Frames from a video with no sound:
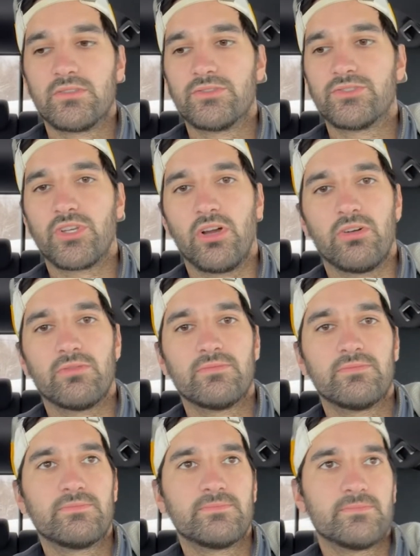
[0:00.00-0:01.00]
So
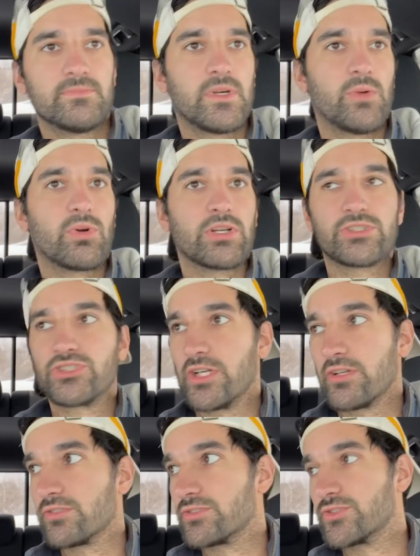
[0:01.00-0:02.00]
I want to
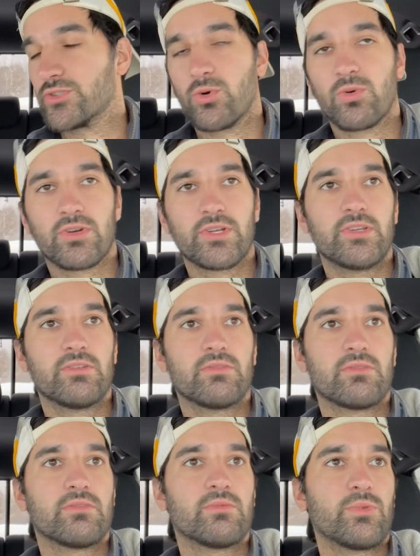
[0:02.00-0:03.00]
share the story
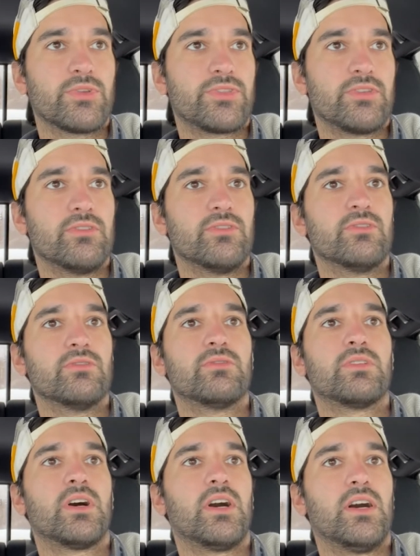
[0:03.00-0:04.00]
with you
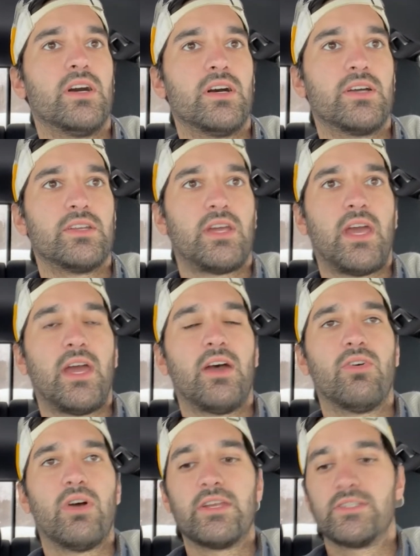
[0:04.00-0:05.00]
on
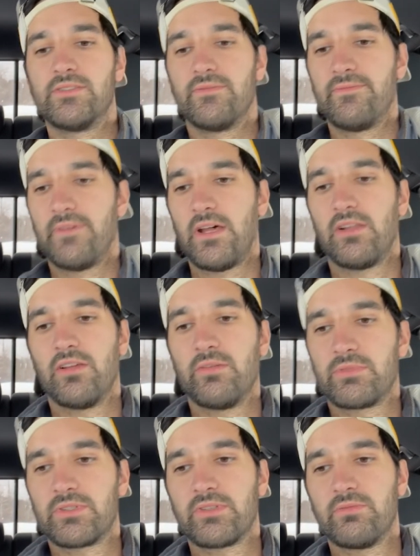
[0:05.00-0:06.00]
how I
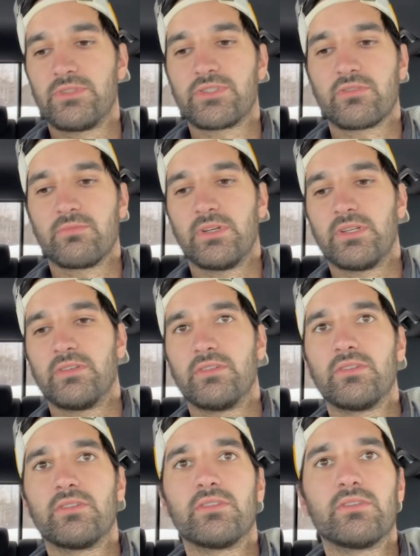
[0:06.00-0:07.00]
developed, let me turn my
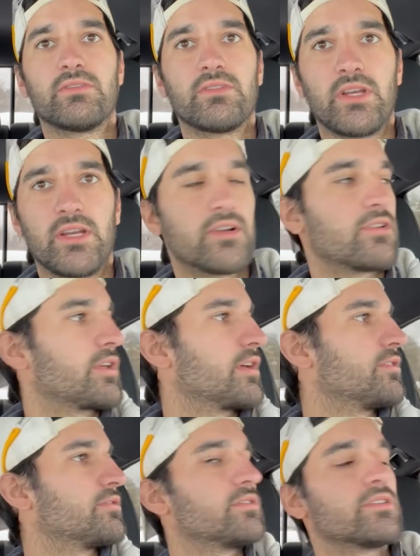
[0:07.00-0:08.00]
air
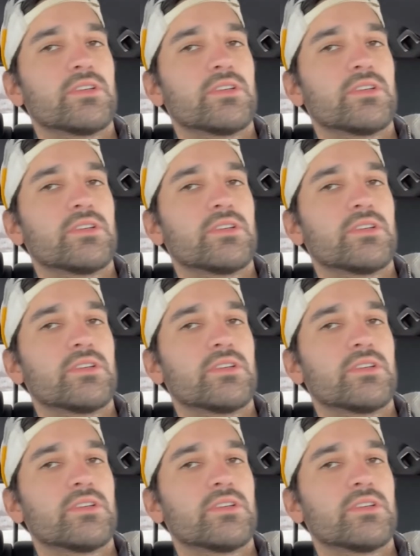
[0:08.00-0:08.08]
down,